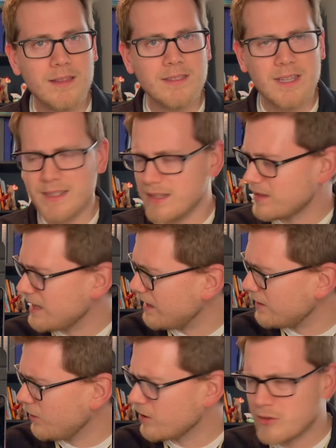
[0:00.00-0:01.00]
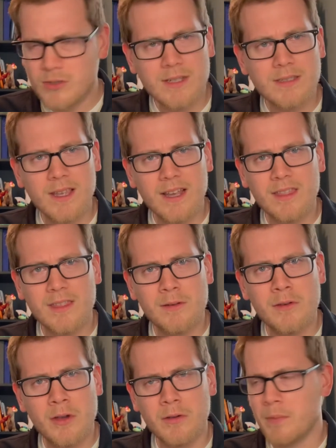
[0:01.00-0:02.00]
doesn't that look just like the
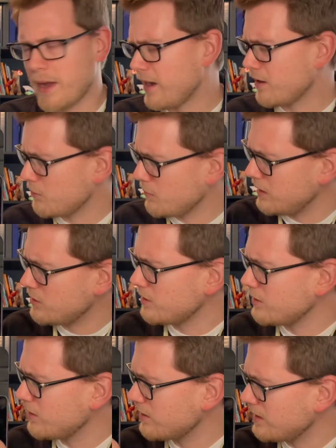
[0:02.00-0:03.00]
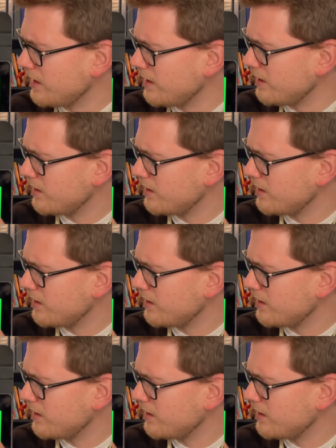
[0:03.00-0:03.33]
note pattern we just looked at?